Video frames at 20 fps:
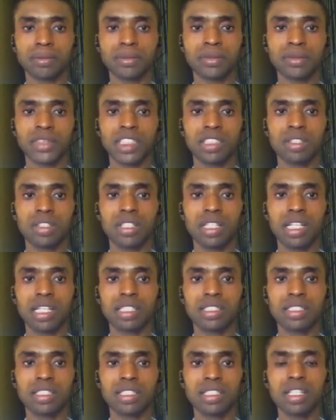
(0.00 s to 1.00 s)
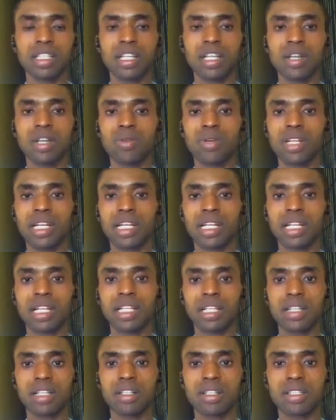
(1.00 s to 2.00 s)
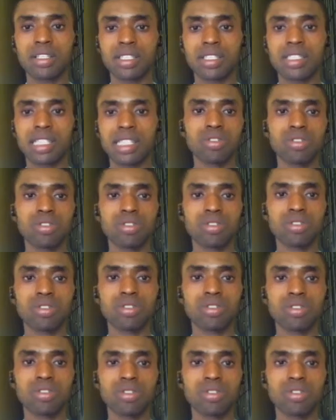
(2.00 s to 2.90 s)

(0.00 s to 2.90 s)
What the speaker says: So you can see when I click on sign in, it's going to